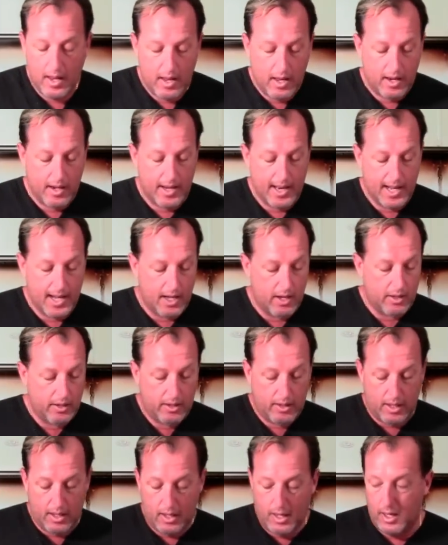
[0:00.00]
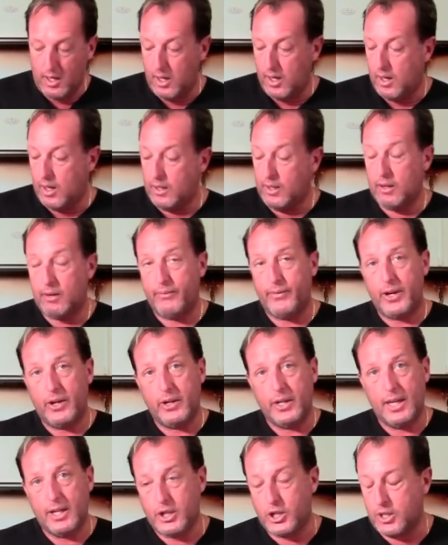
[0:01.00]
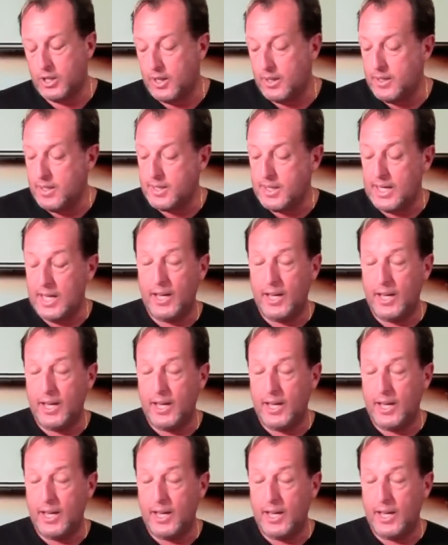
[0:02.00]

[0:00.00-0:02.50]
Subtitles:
Now, a little variation on this.